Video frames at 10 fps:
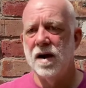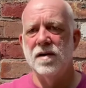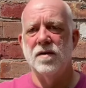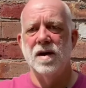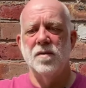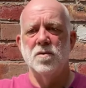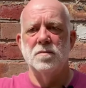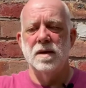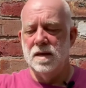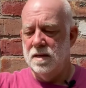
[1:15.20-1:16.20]
around with
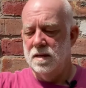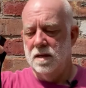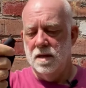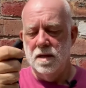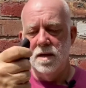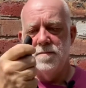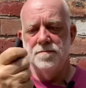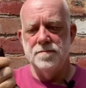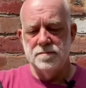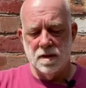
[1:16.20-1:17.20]
me
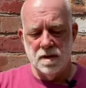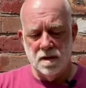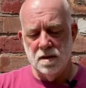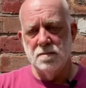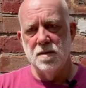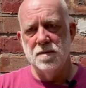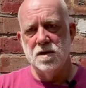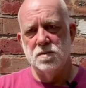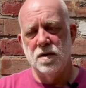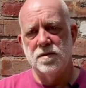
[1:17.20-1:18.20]
at the moment as
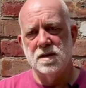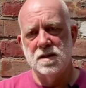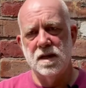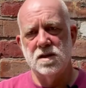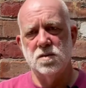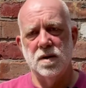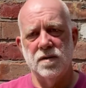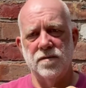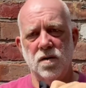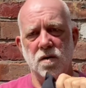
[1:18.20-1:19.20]
well is the 10 to
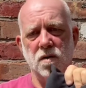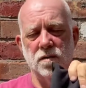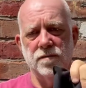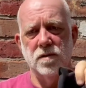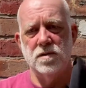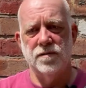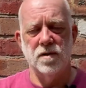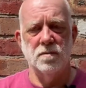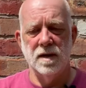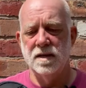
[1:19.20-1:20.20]
24 Fujifilm
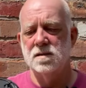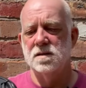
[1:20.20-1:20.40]
lens.